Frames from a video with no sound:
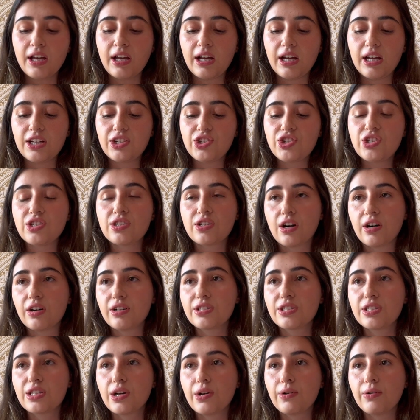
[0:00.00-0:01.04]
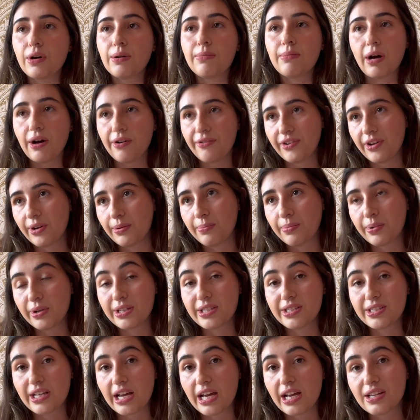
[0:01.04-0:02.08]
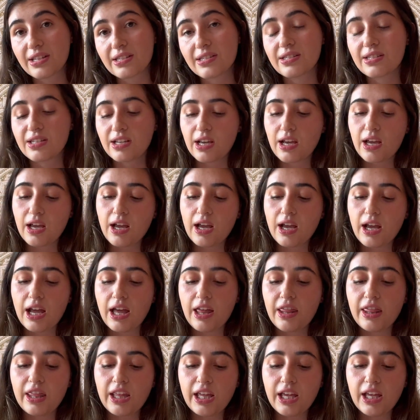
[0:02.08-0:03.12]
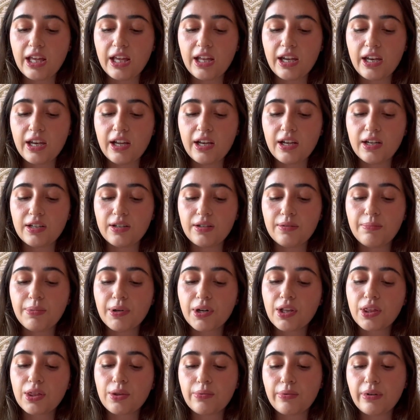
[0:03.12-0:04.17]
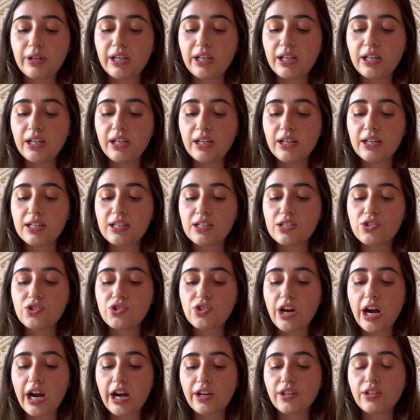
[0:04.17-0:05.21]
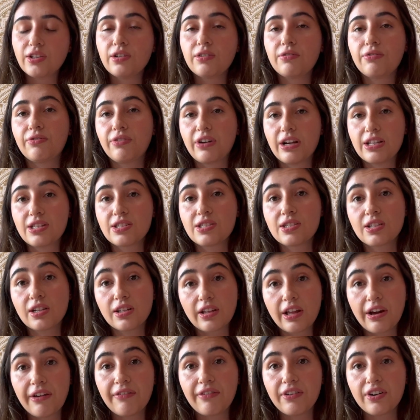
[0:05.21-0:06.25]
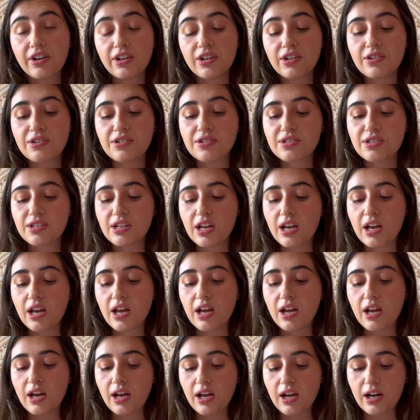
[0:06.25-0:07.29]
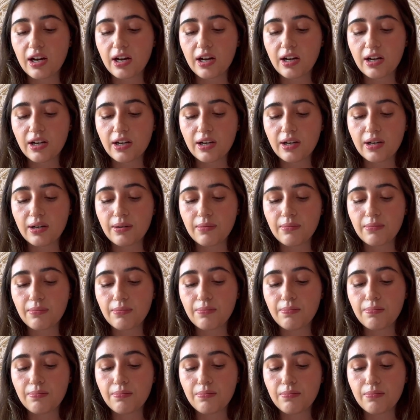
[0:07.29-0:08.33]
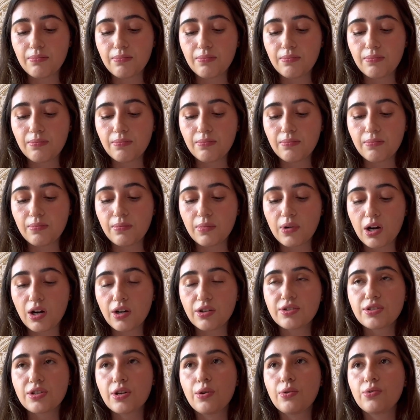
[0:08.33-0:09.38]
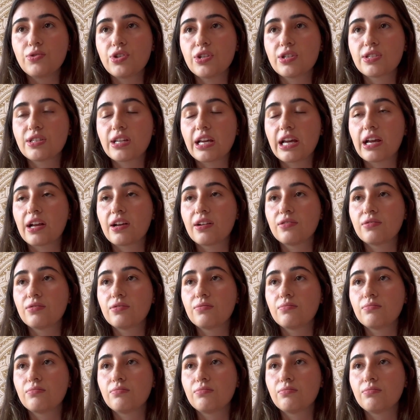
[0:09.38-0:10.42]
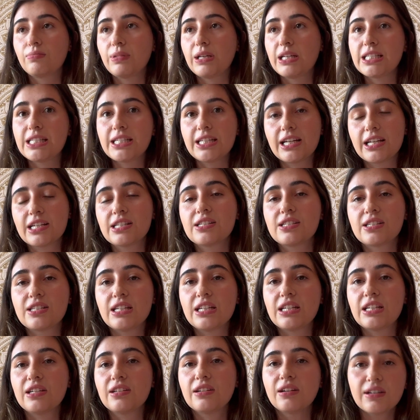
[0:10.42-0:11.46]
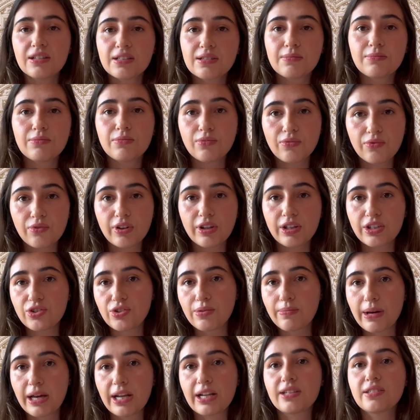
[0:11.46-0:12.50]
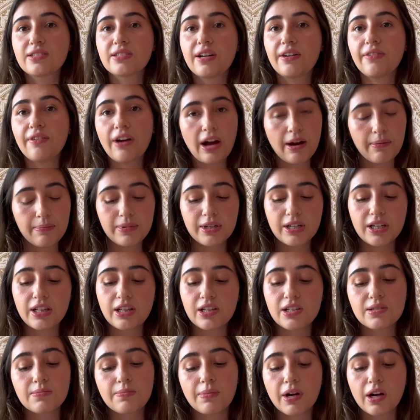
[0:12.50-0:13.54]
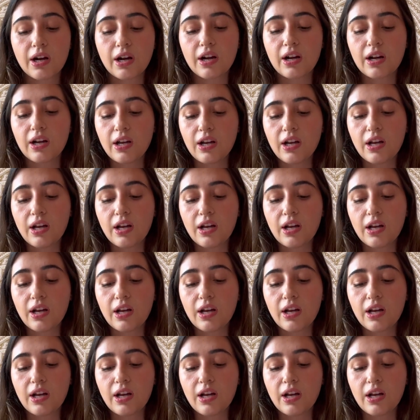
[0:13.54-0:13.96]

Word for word: And she's also a mafia princess. And then book three is childhood friends to lovers. Um, also just like PTSD, some really traumatic stuff happened in this book.